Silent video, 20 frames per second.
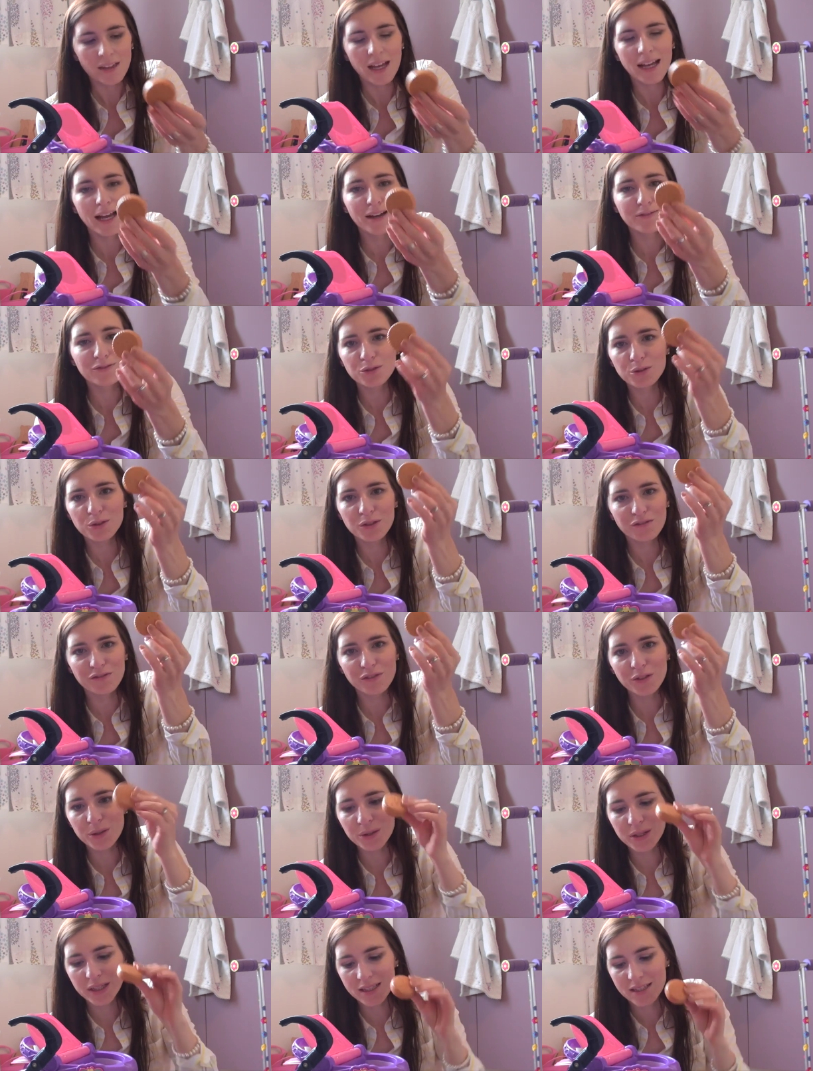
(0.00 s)
have all the
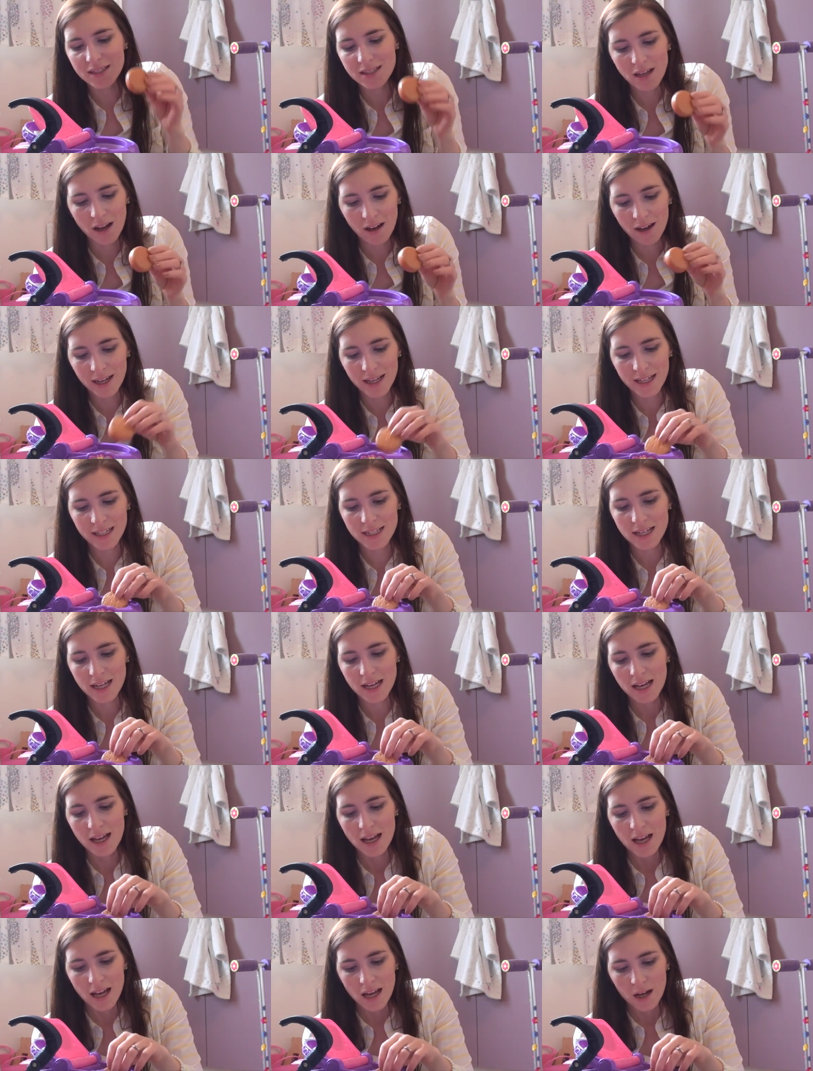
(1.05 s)
food inside
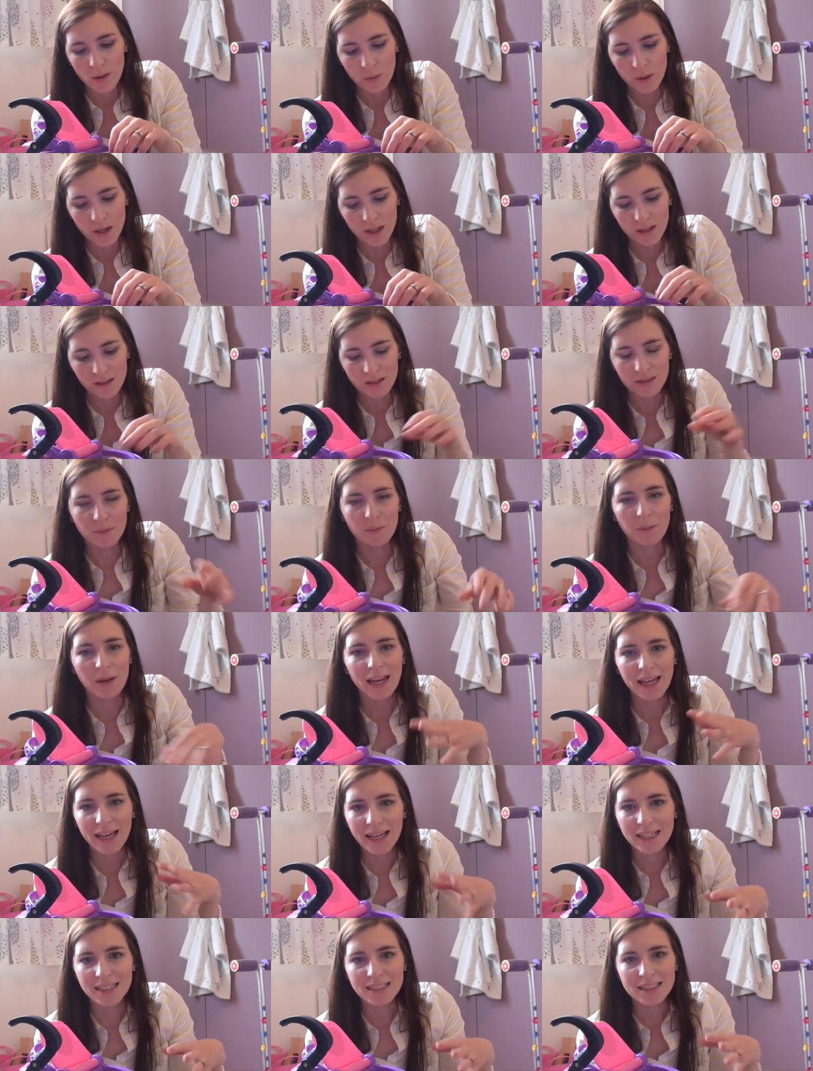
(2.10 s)
with the
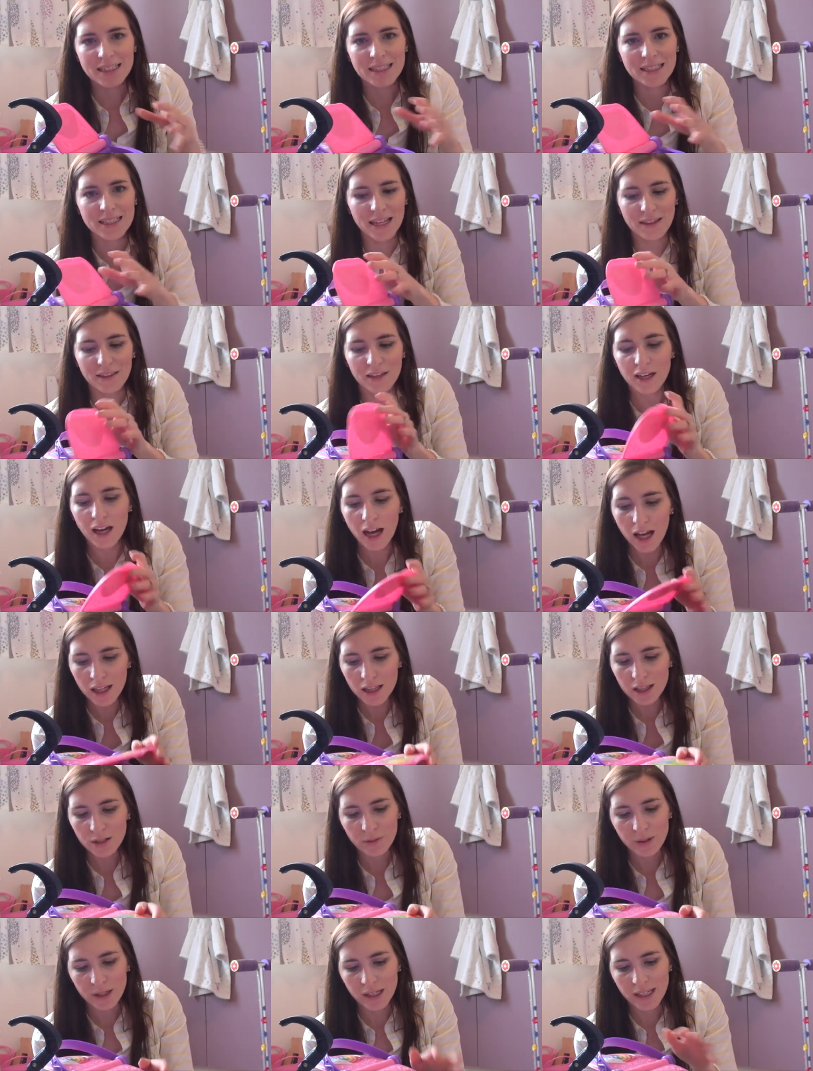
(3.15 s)
plates and
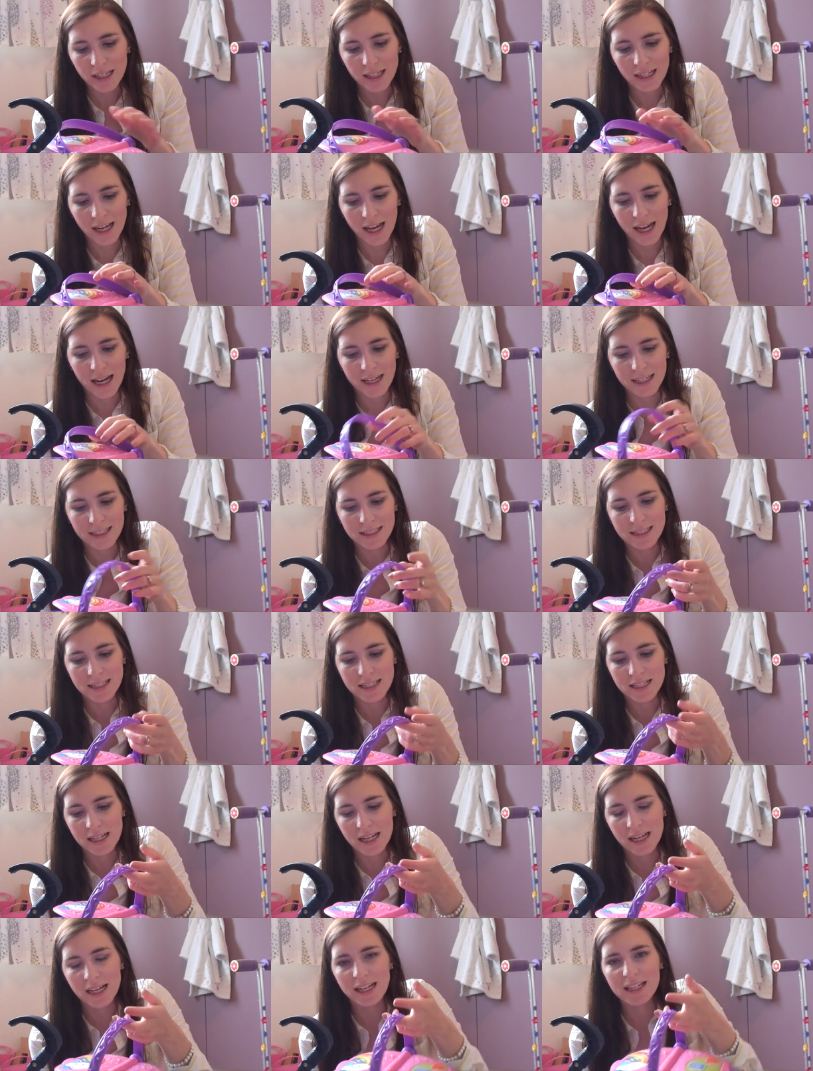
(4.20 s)
cutlery
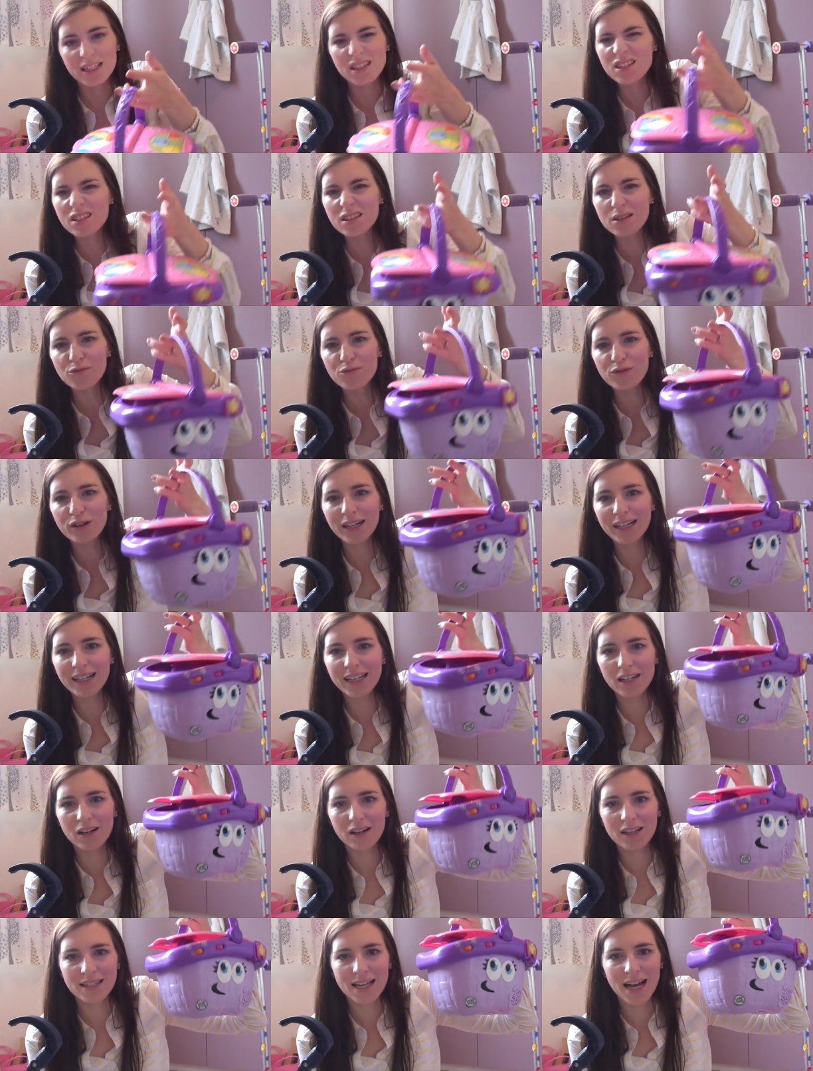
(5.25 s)
and it's just a really
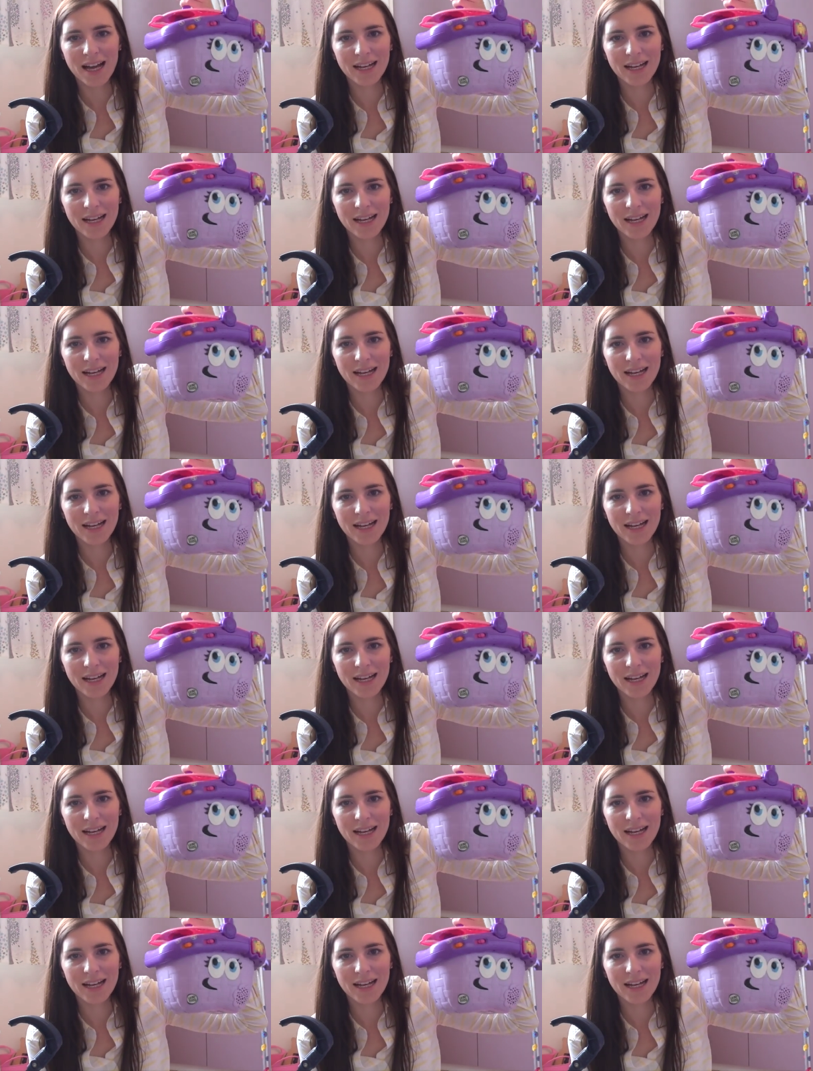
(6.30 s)
nice